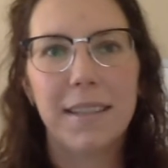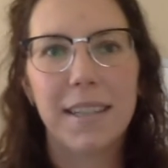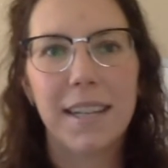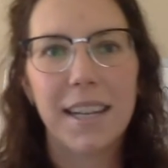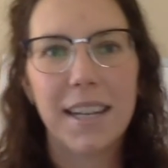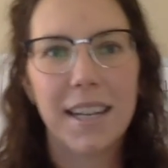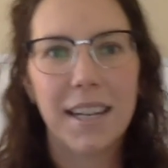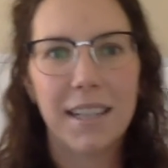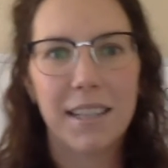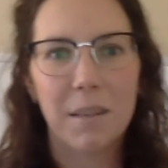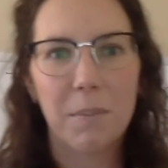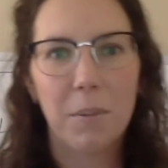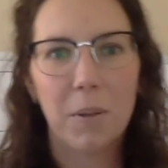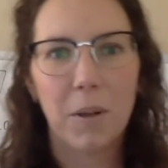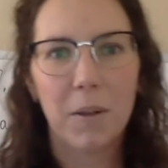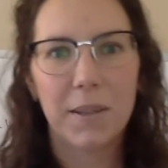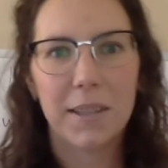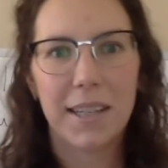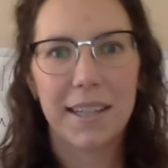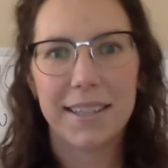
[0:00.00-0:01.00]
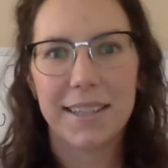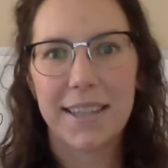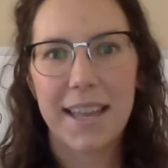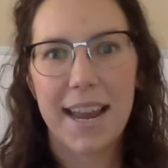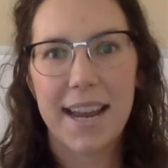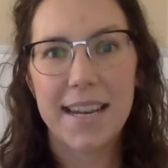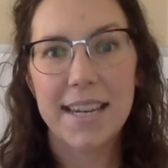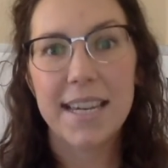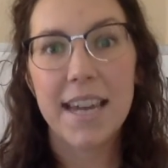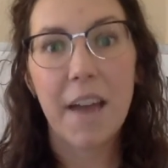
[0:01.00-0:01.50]
see is a process
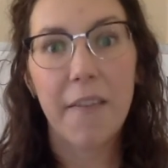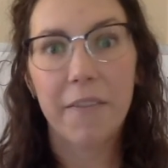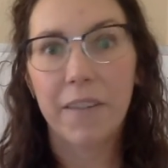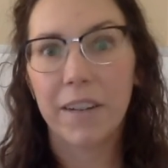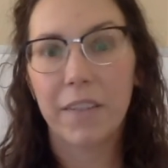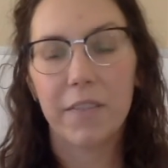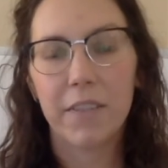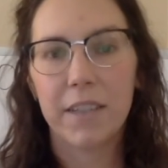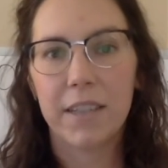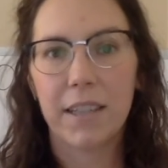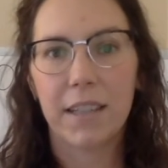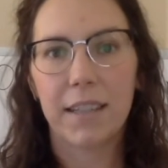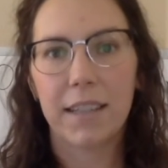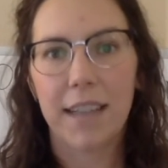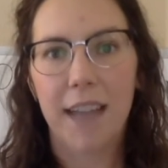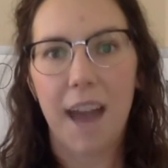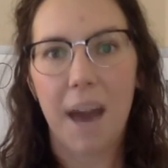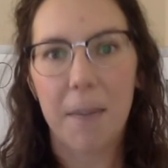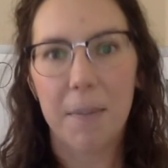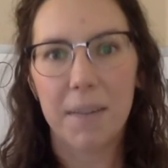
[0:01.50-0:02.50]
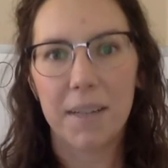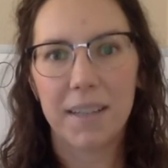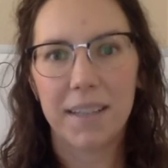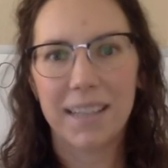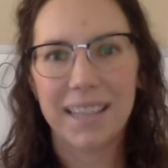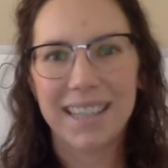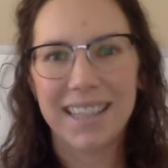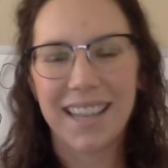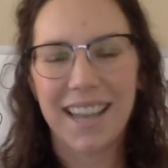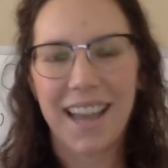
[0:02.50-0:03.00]
that never physically happens.